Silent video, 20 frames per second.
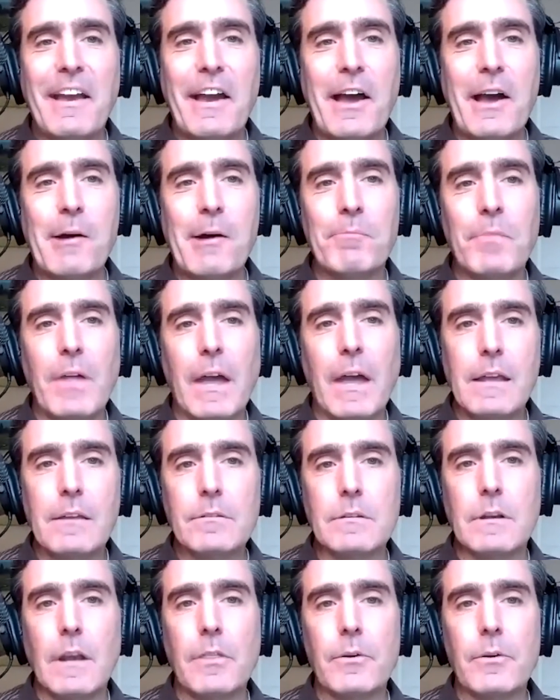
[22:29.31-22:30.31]
I
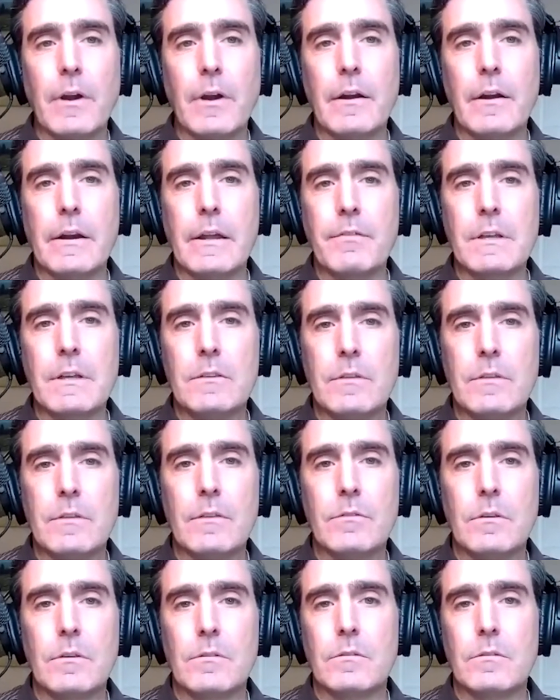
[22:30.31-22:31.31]
guess another area of
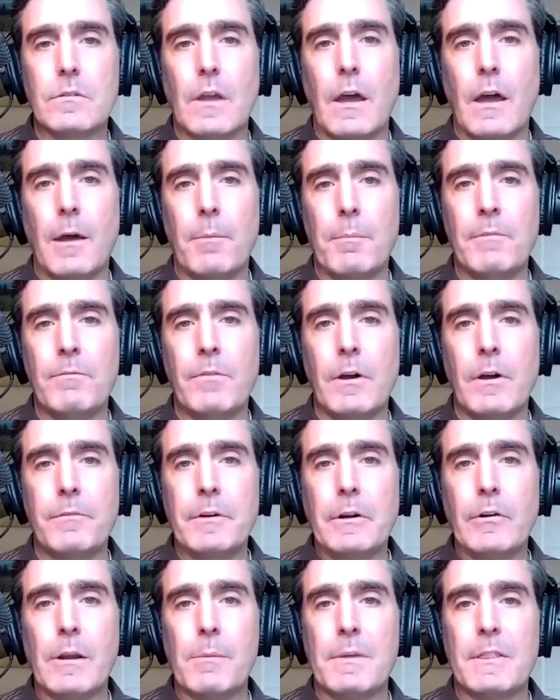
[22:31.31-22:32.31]
consensus involved
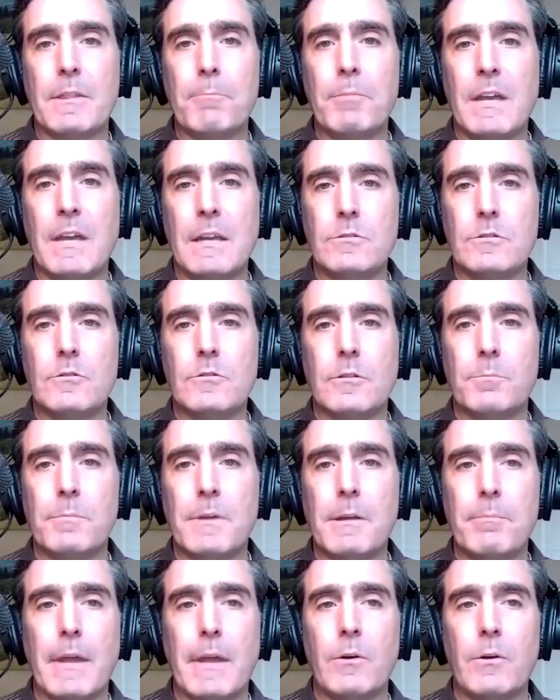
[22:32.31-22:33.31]
agreement that patients should
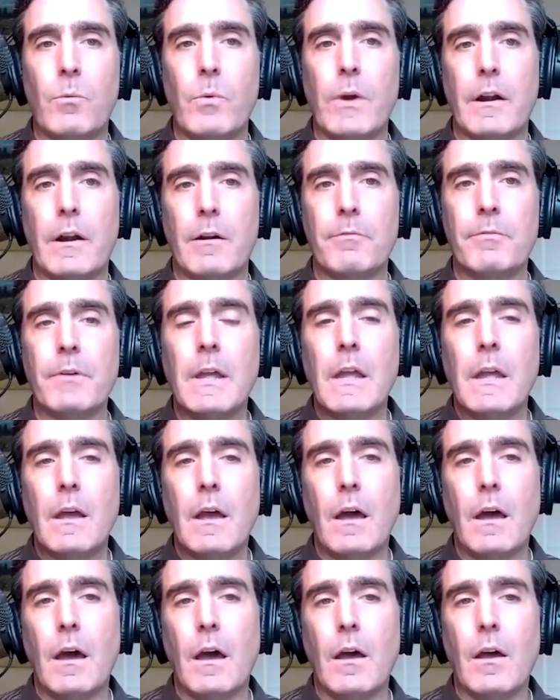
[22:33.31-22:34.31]
be made aware of
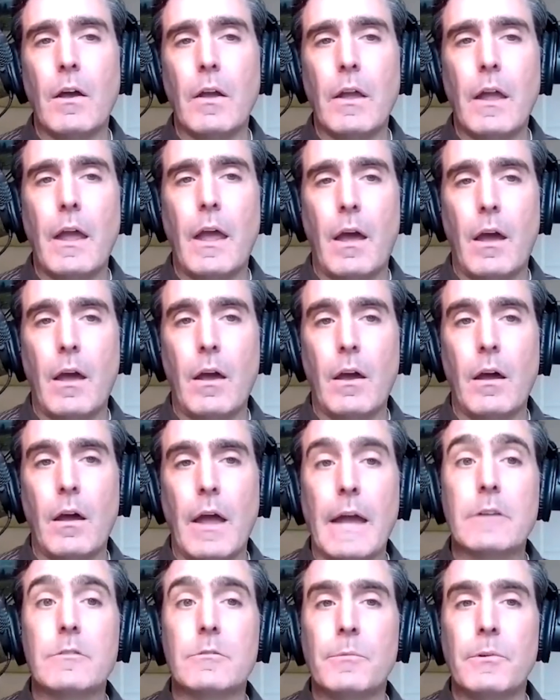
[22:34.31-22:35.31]

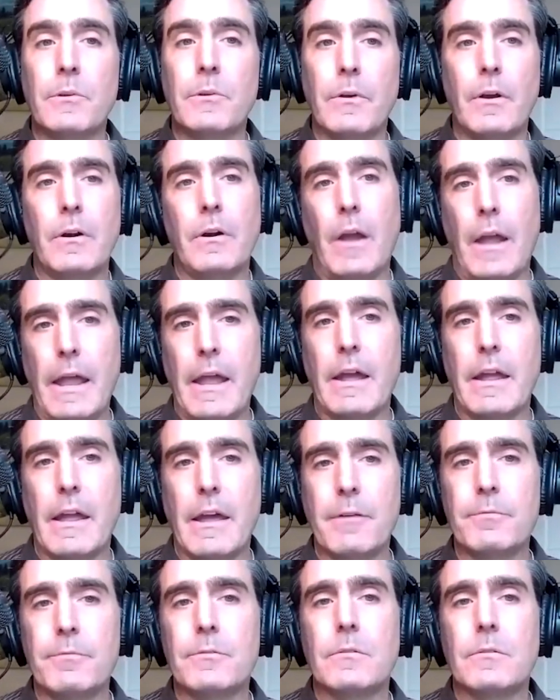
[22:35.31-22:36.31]
actionable or
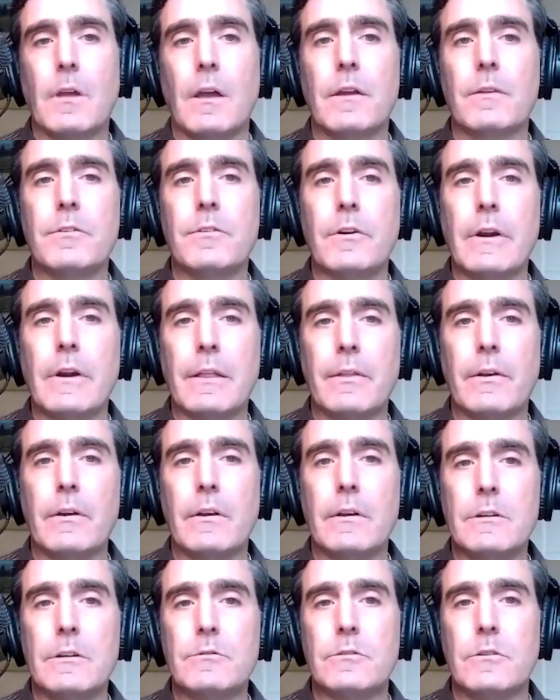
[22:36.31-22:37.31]
AIFs during their
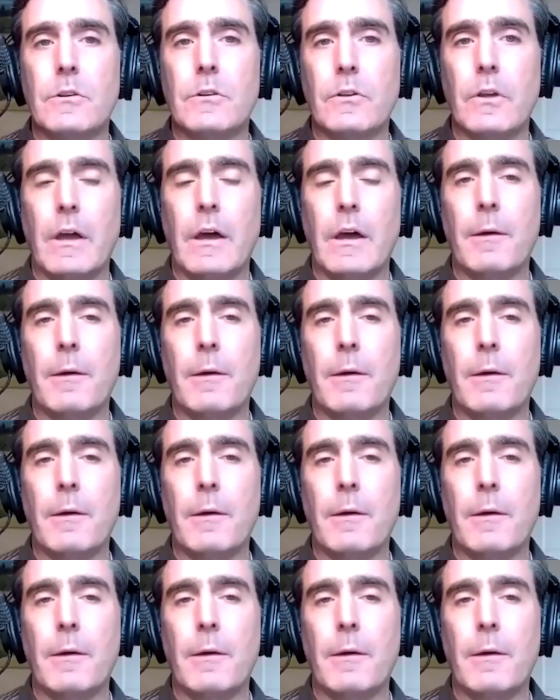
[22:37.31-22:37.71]
initial